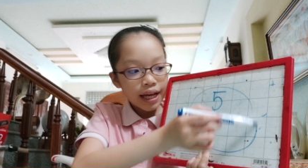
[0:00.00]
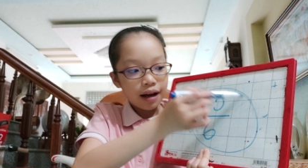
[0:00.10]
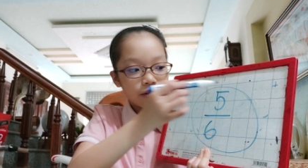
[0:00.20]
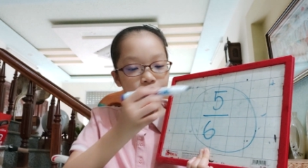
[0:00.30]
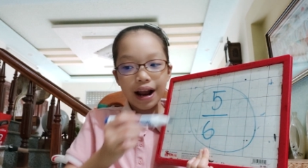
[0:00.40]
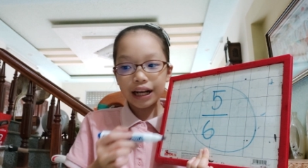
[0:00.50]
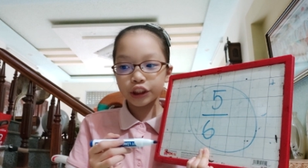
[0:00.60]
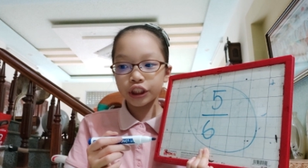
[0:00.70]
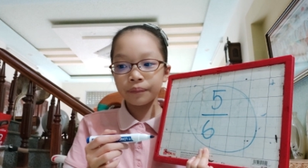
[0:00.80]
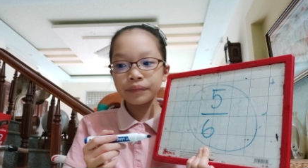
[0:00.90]
Yeah,
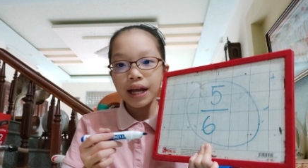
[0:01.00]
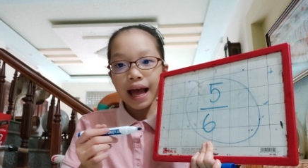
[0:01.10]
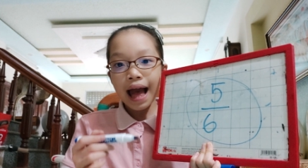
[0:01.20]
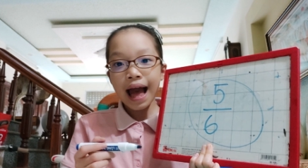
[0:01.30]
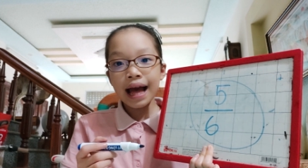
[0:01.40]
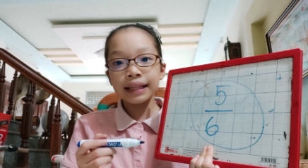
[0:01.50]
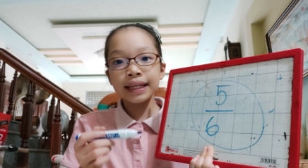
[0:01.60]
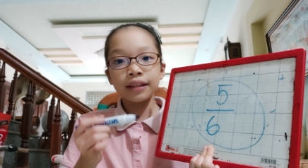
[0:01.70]
fraction. And